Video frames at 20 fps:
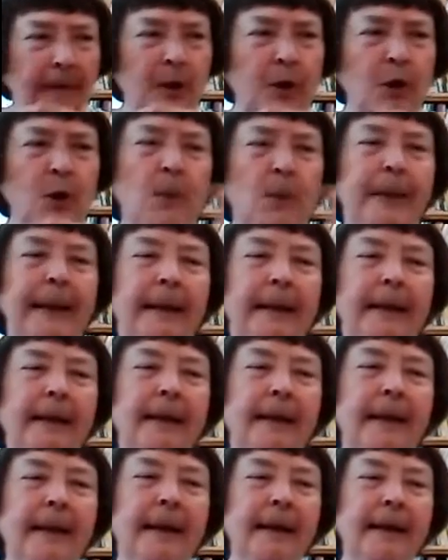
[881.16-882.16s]
You really
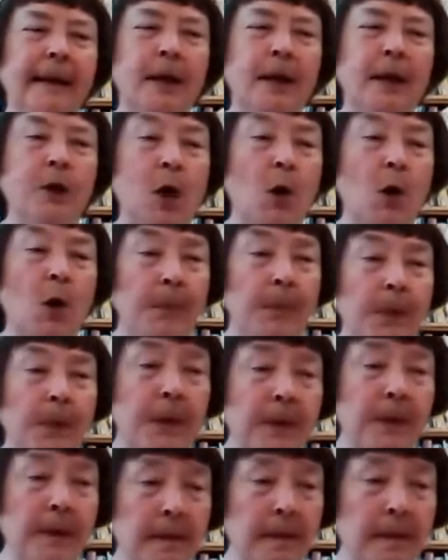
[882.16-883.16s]
need a
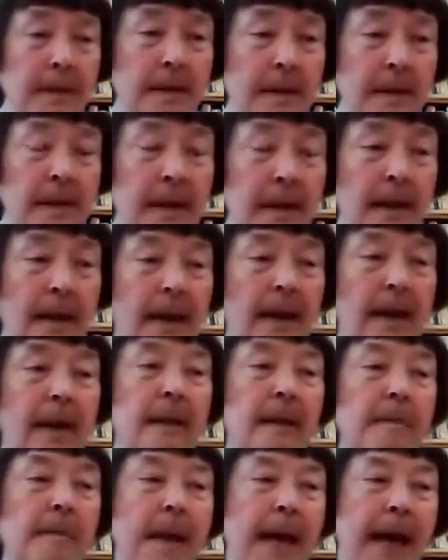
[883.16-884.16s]
notebook
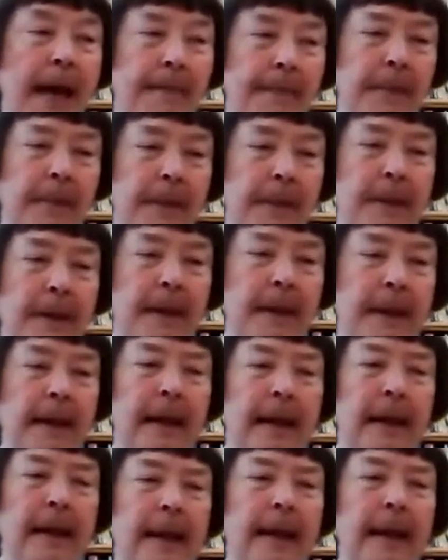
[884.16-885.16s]
and a map.
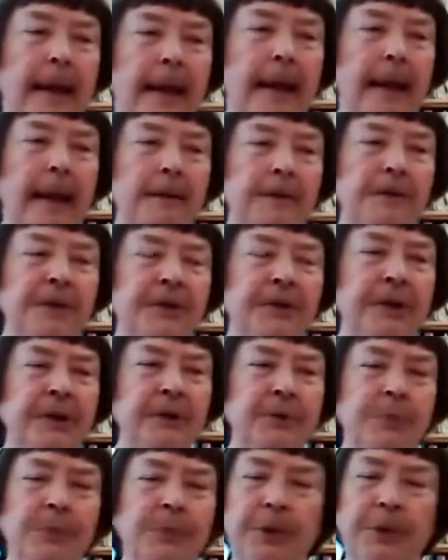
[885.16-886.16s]
And
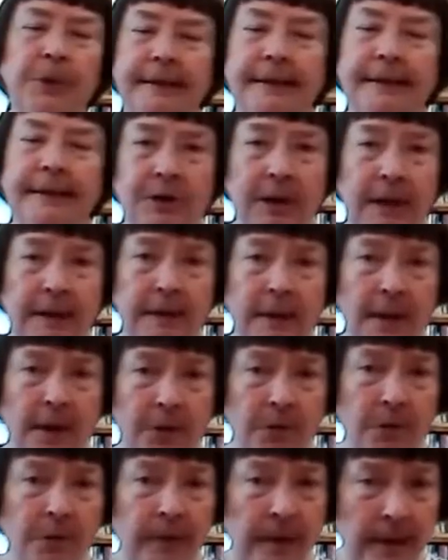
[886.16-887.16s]
since we're going to suggest a
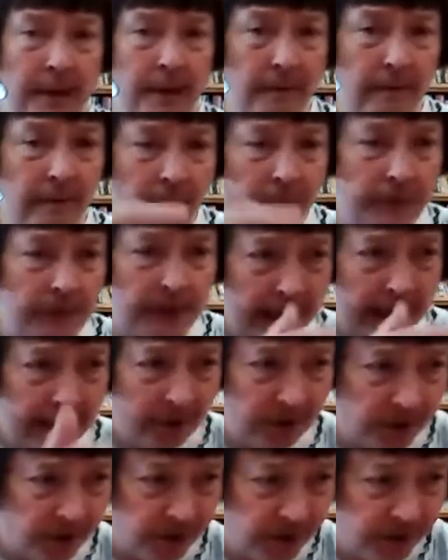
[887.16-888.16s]
3-year
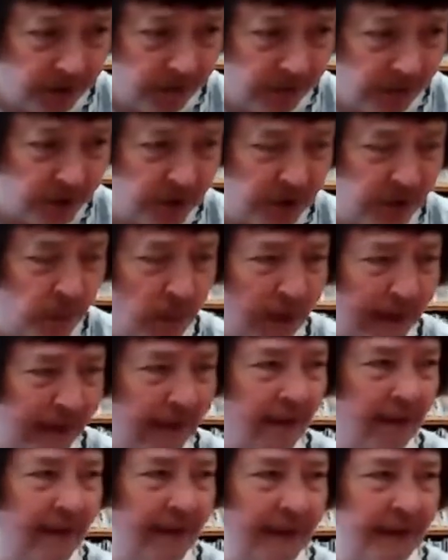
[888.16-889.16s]
rotation, which is what
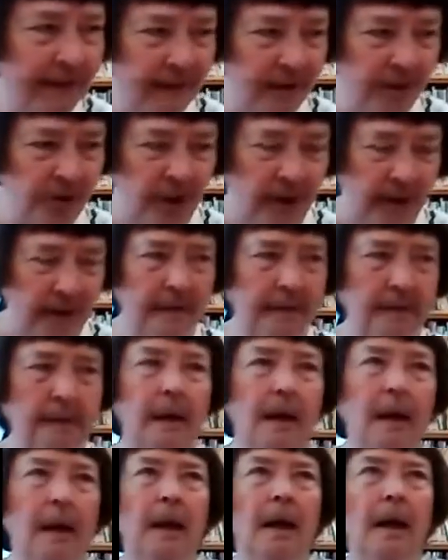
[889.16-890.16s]
they suggest,
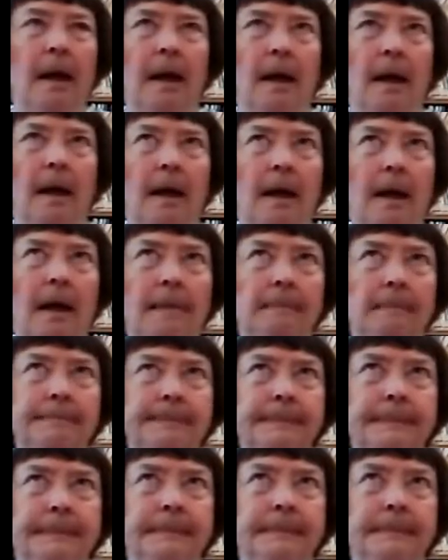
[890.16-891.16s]

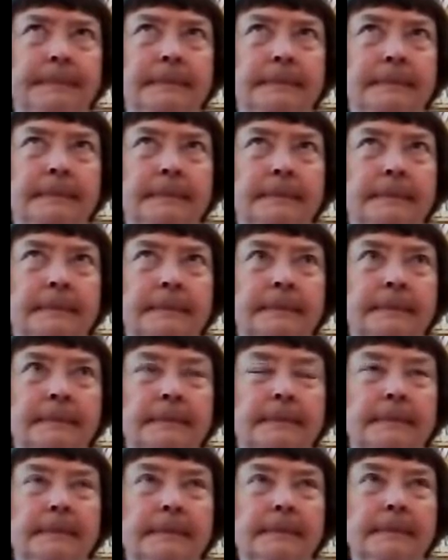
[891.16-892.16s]
you're
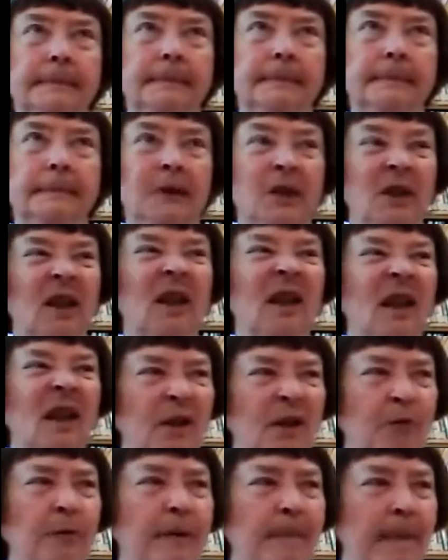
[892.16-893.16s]
going to
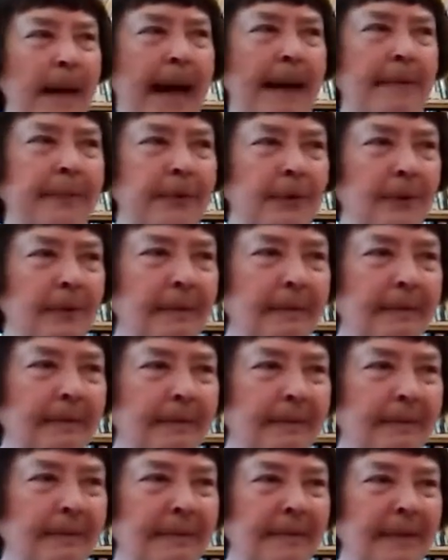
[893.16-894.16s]
need 3 maps.
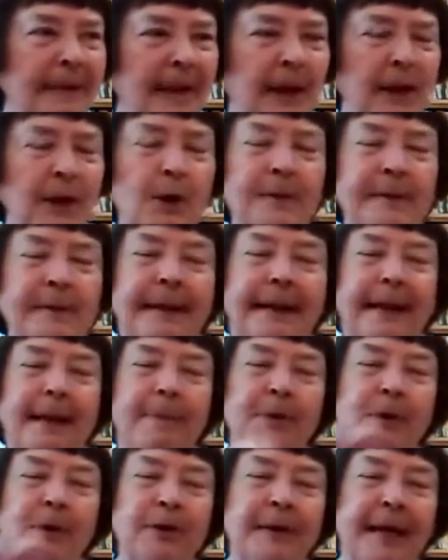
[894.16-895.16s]
You know, it's like
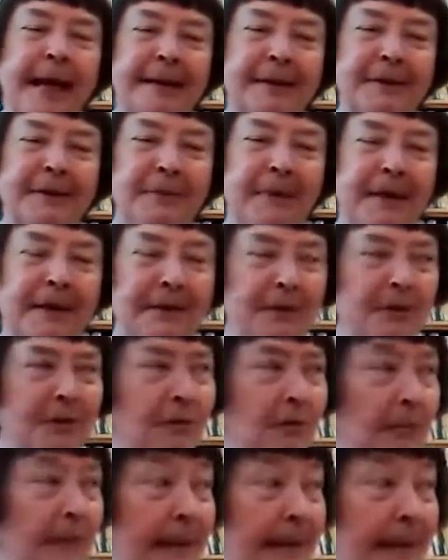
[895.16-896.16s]
keeping your tax
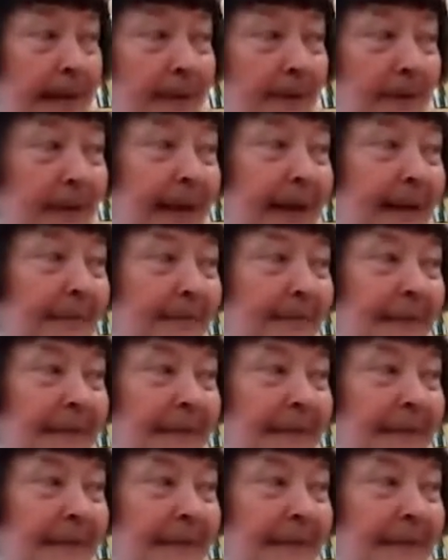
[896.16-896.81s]
records, 3 years, right?